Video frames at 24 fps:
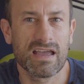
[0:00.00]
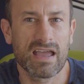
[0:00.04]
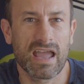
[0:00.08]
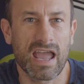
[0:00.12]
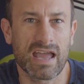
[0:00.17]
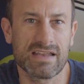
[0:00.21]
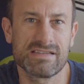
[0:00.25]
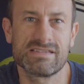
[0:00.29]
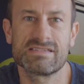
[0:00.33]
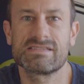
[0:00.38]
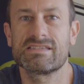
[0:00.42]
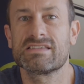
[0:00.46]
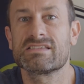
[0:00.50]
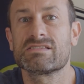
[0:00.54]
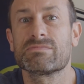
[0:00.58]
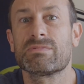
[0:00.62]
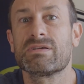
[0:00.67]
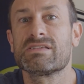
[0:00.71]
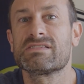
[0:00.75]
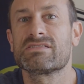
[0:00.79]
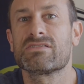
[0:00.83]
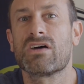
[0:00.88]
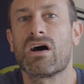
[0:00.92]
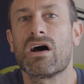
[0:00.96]
and just as we
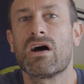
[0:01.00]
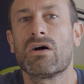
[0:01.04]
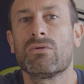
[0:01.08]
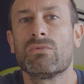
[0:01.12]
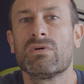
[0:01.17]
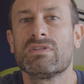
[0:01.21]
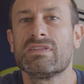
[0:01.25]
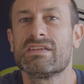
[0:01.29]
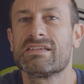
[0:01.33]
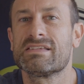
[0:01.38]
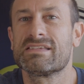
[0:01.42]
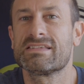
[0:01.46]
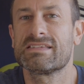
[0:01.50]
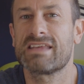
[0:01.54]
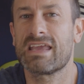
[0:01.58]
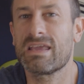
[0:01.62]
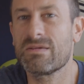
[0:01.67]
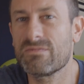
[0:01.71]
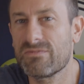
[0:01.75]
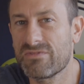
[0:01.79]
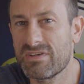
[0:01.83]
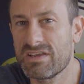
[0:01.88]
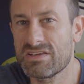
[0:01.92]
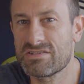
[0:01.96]
saw when the
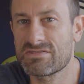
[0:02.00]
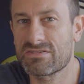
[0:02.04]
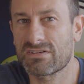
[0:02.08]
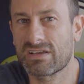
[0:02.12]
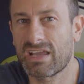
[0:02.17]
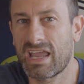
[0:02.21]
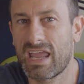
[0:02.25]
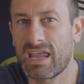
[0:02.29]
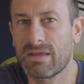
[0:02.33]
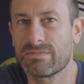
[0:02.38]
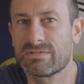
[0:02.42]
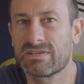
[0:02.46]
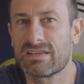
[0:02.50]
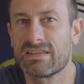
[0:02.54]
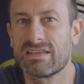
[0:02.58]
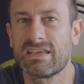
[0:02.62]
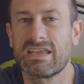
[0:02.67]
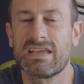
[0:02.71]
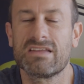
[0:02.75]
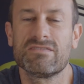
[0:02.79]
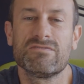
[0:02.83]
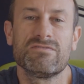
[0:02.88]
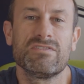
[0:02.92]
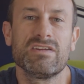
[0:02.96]
same feature came to the
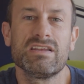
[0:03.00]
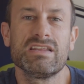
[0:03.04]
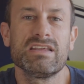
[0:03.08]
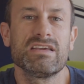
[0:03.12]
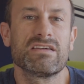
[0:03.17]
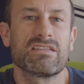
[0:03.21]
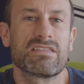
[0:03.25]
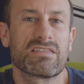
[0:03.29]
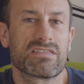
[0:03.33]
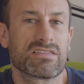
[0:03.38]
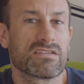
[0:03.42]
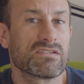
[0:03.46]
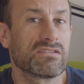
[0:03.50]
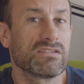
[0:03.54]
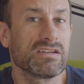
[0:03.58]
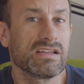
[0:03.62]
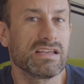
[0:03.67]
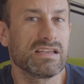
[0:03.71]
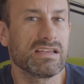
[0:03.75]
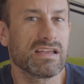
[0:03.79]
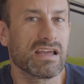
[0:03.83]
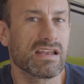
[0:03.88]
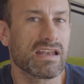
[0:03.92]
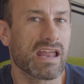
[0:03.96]
NVIDIA
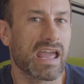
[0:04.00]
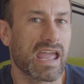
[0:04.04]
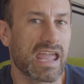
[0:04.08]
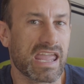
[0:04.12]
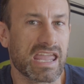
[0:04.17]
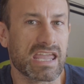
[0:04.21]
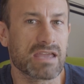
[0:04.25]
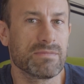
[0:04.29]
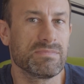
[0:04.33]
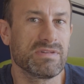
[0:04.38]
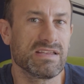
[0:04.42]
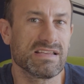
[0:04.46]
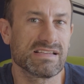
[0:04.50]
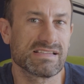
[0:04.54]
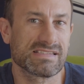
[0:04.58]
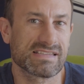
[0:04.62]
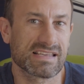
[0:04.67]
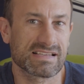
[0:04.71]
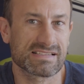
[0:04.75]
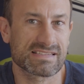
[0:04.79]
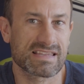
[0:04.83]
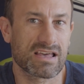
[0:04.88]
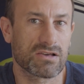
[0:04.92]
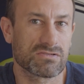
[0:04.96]
30 and AMD
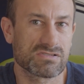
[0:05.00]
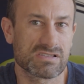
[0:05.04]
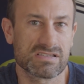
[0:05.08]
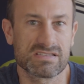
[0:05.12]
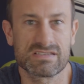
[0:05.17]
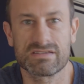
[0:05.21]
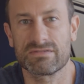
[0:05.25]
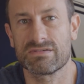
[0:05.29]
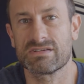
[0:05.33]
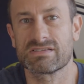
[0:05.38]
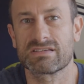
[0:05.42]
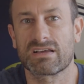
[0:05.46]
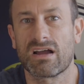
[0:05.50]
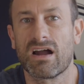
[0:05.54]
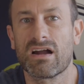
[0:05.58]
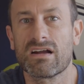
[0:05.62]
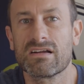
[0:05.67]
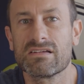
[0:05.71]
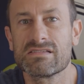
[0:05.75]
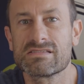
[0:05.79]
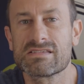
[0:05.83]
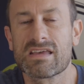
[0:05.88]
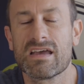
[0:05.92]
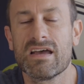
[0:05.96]
6000 series
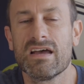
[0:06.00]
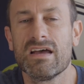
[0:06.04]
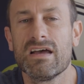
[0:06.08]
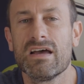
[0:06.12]
cards,